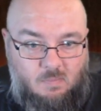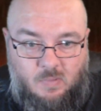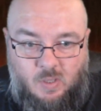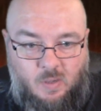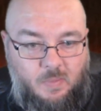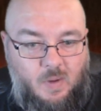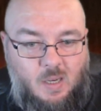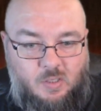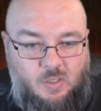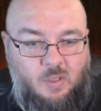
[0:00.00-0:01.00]
The Navarr
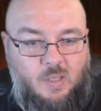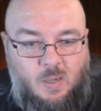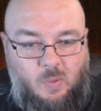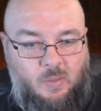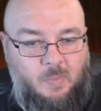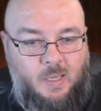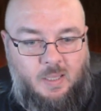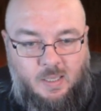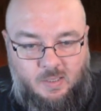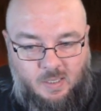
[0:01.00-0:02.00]
stood there with me.
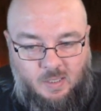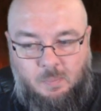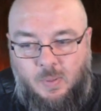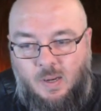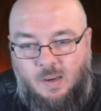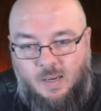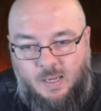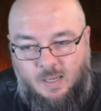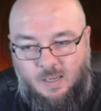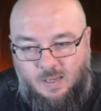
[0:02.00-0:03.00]
They said goodbye.